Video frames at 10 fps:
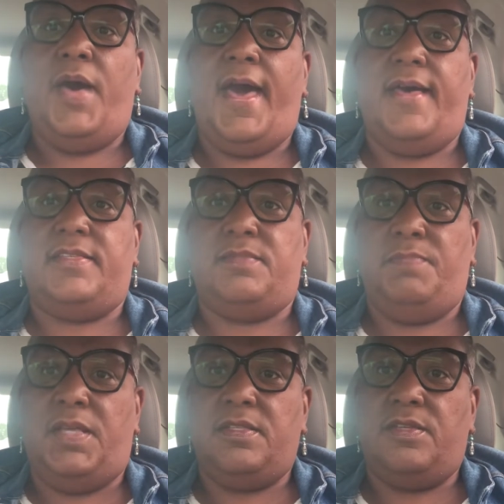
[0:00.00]
has
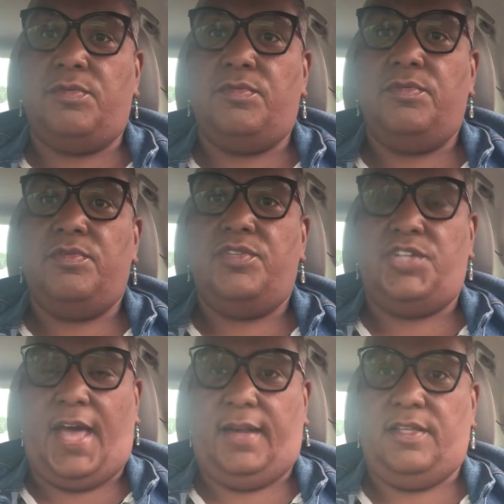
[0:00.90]
mental
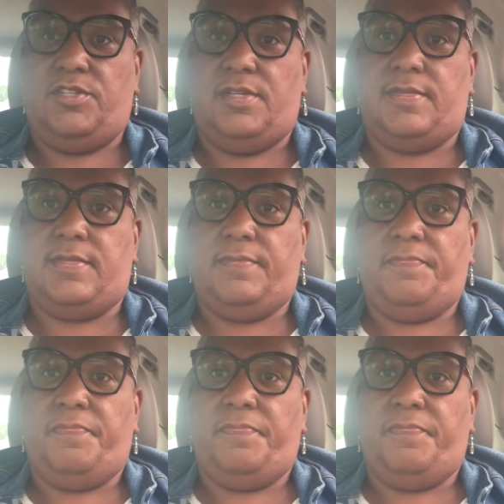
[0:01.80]
challenges.